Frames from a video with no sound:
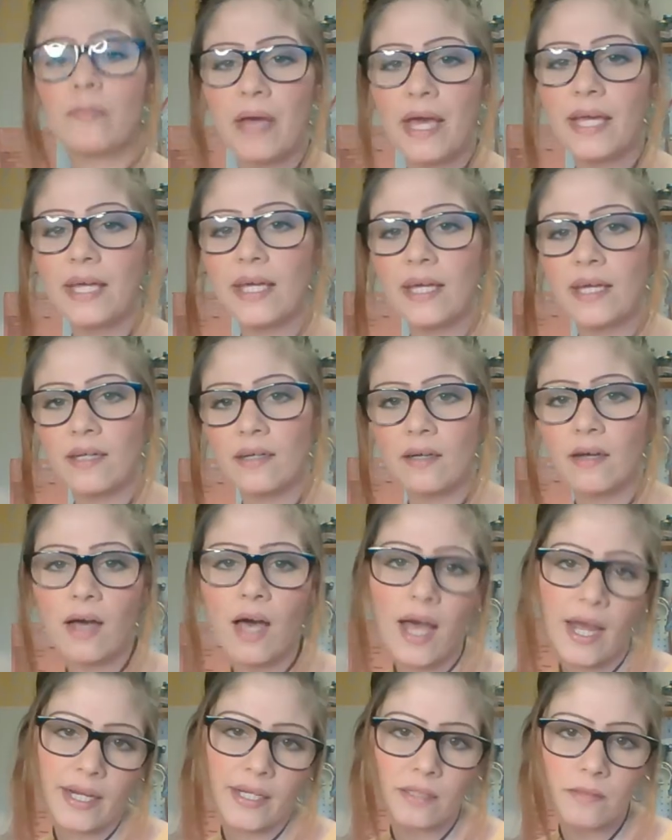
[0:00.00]
making
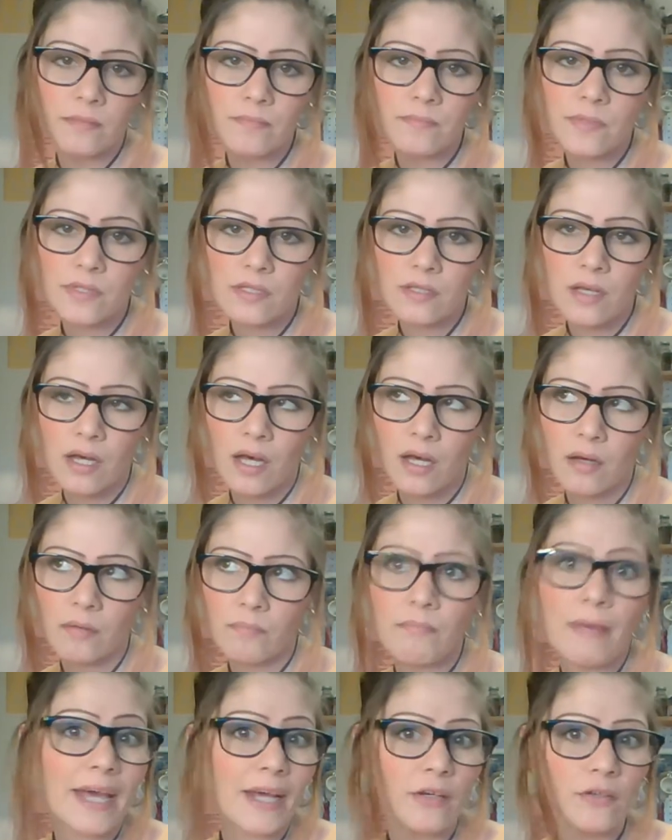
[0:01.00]
items.
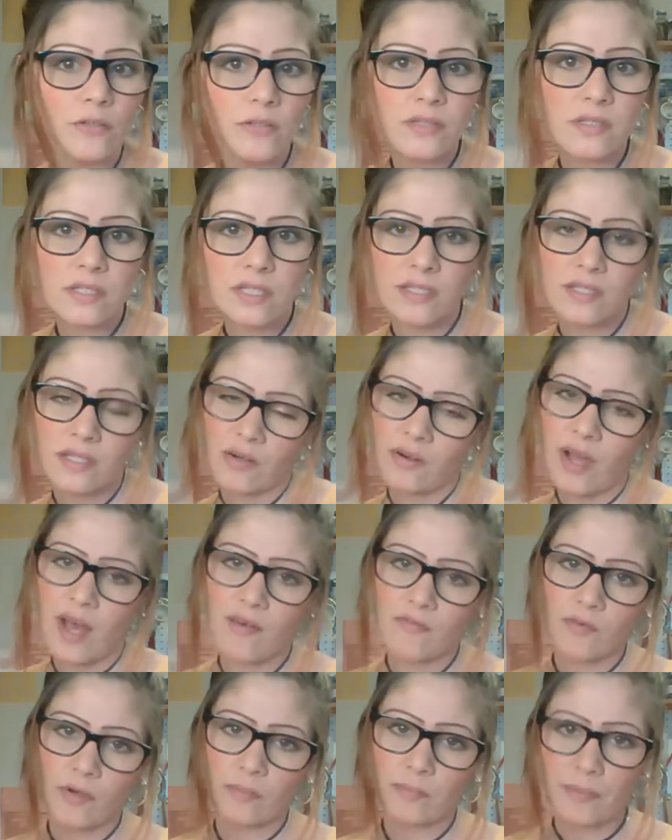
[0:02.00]
Michael's, because I don't
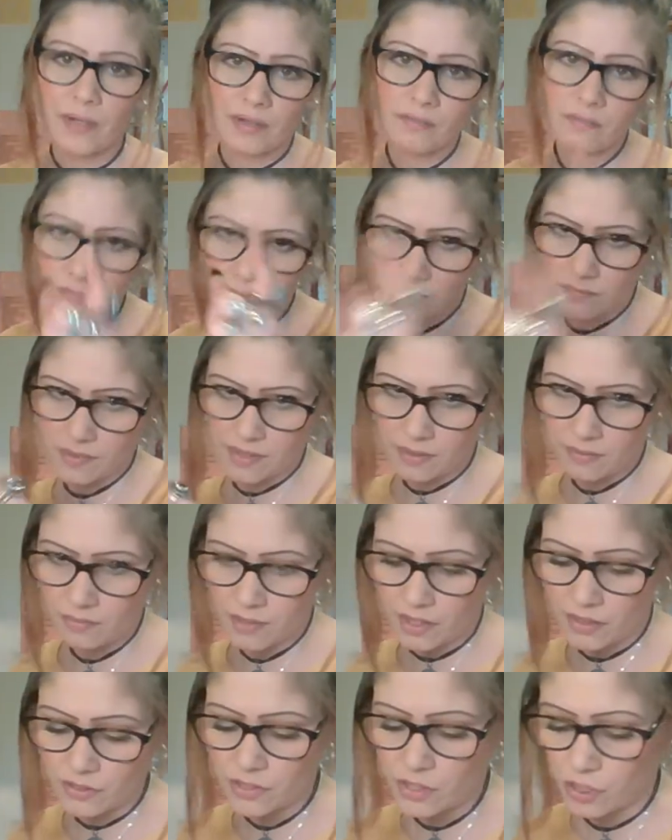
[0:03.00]
have one, but
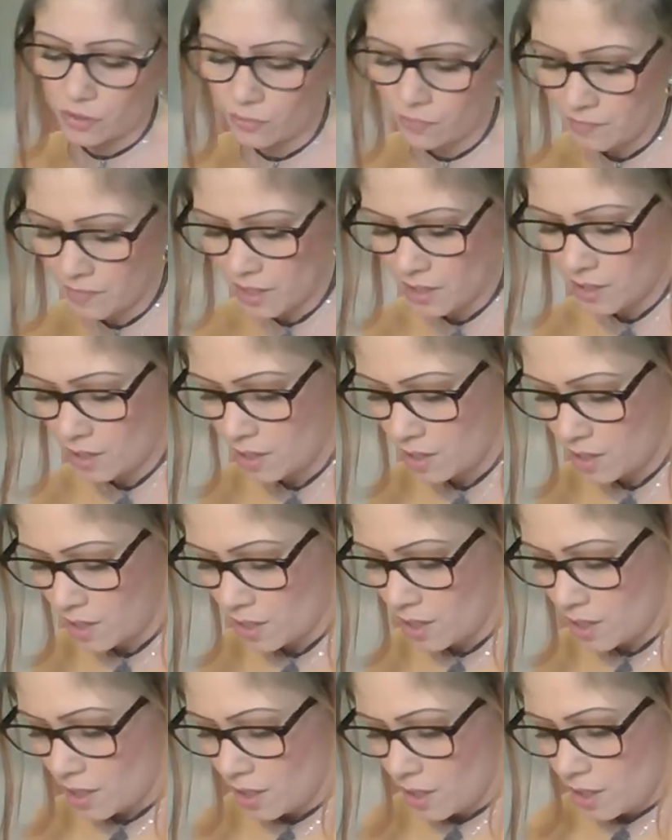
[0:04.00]
there too.
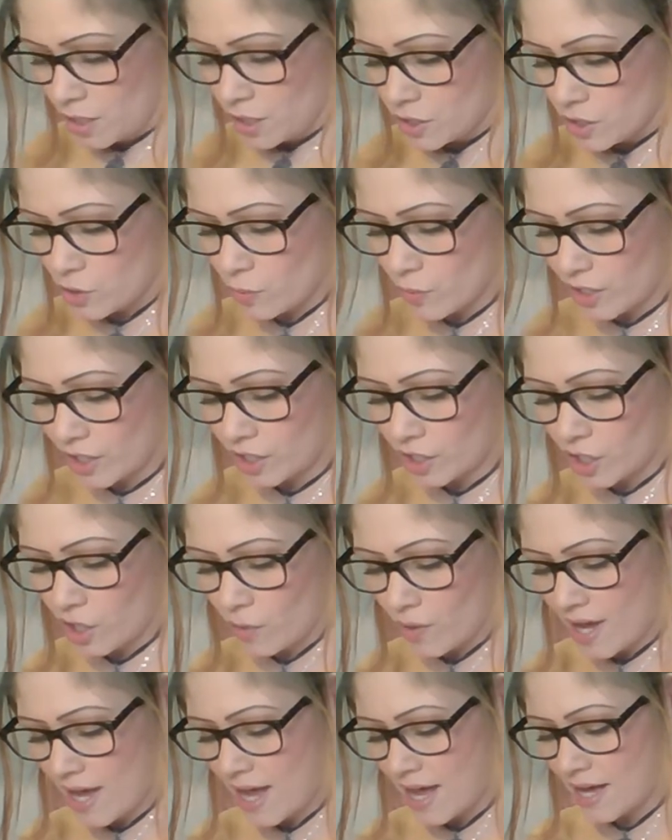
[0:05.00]
So we're going to go
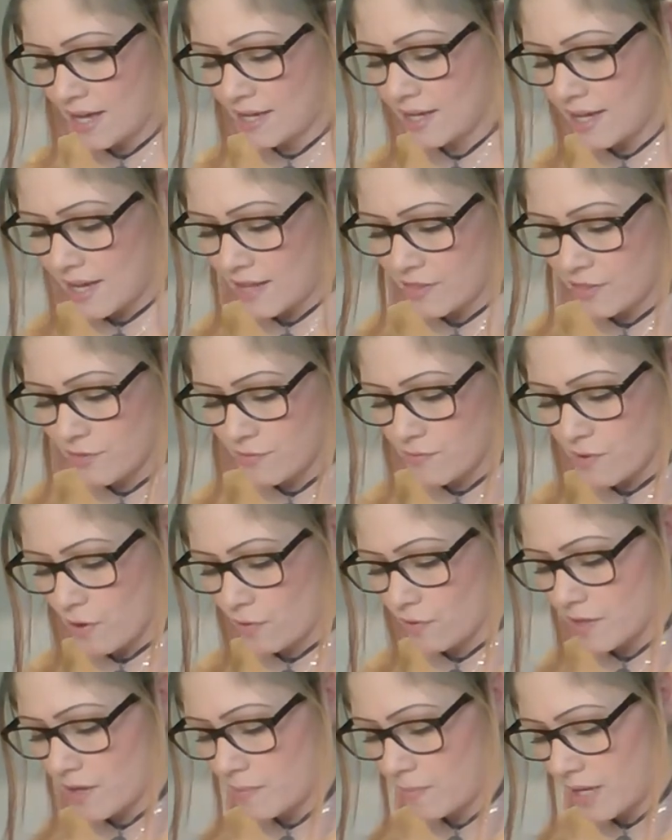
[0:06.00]
ahead and throw
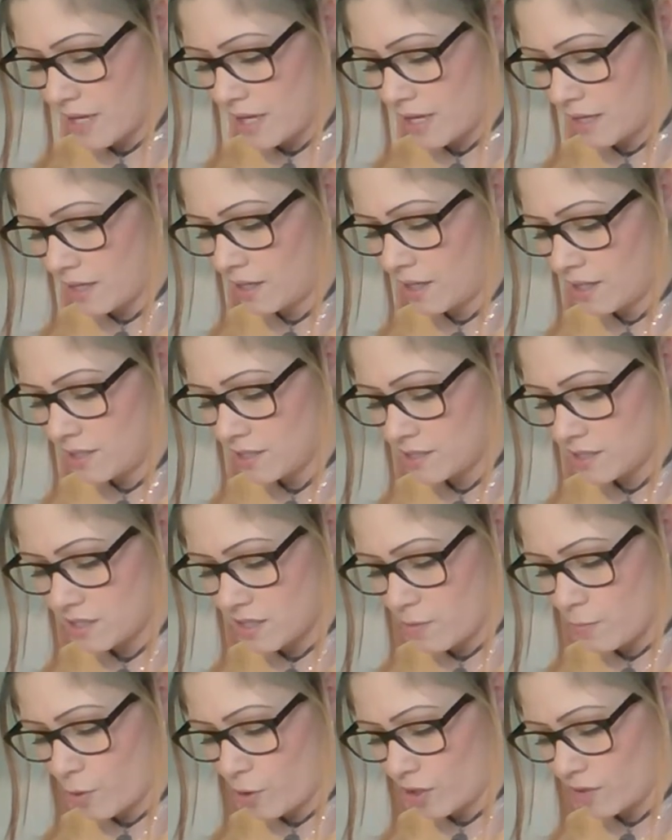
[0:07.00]
them in to the
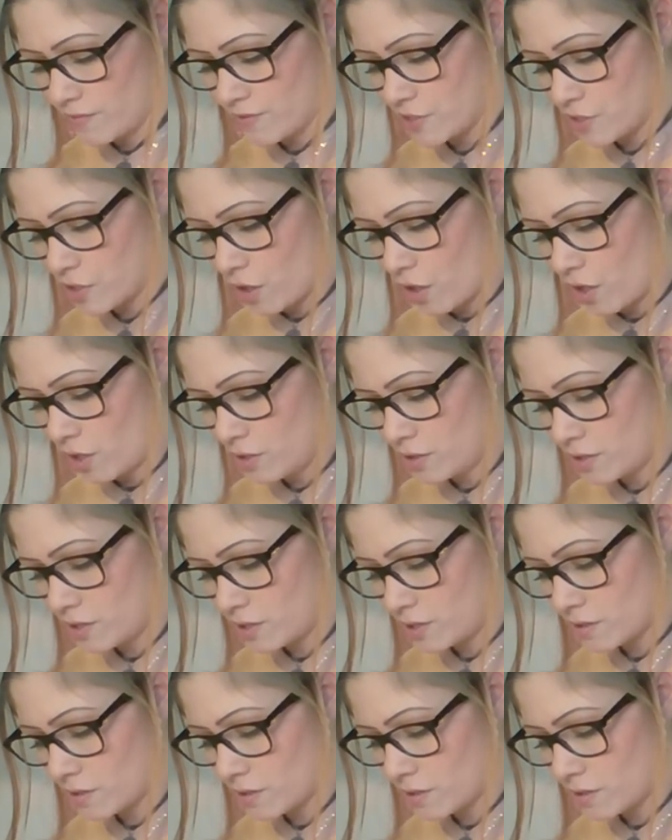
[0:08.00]
bowl of salt.